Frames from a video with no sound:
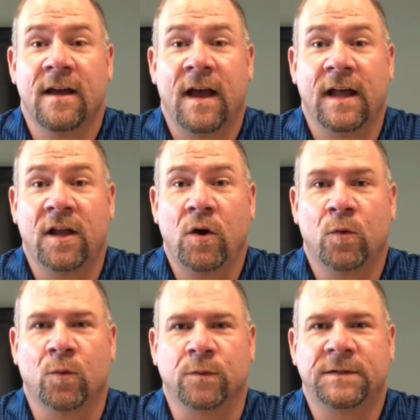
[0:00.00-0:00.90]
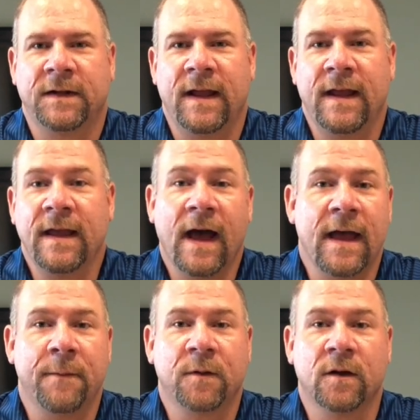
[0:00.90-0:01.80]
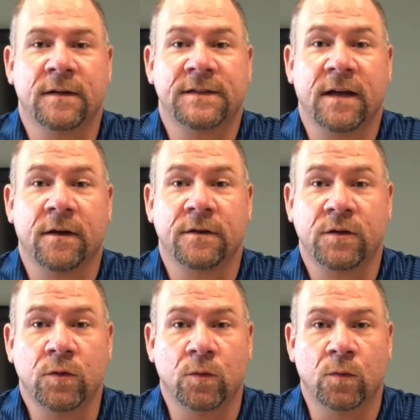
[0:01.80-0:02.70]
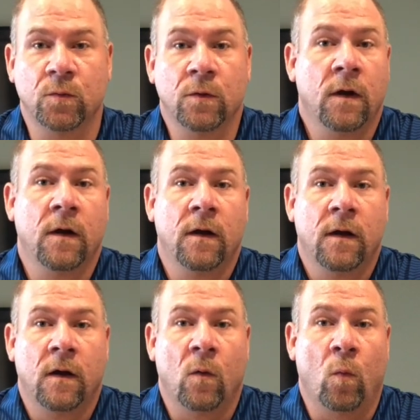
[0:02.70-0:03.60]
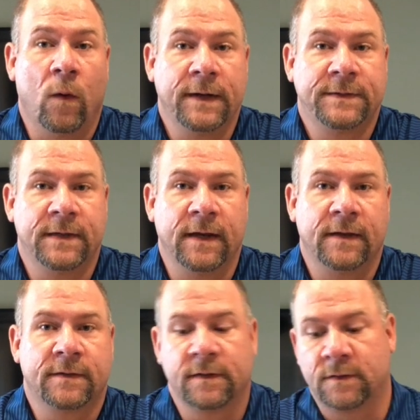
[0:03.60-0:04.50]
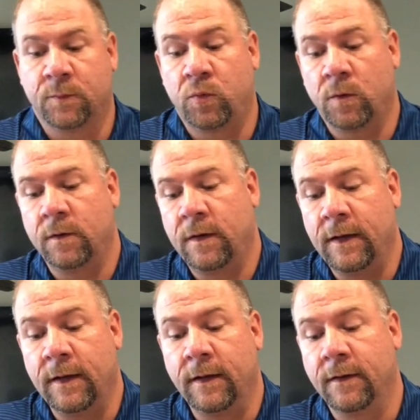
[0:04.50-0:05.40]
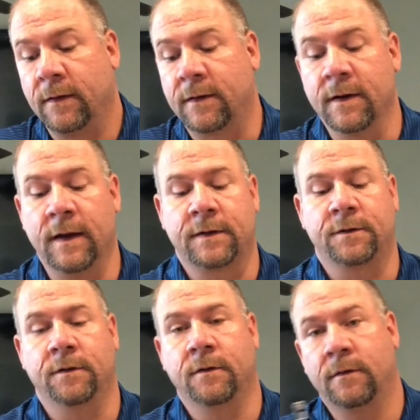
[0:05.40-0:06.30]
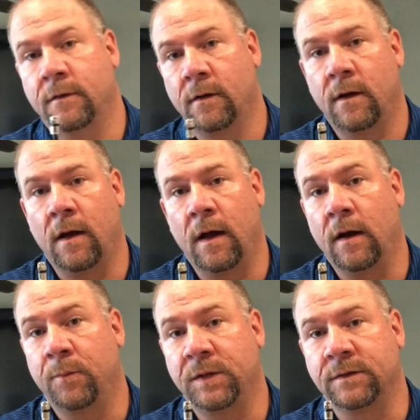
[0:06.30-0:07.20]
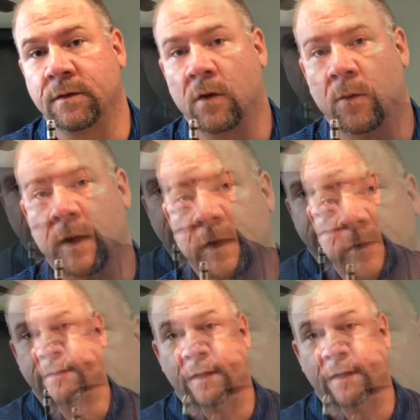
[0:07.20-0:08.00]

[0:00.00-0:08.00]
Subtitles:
Hello, today I am going to tell you what it takes to put a connector on a piece of coax.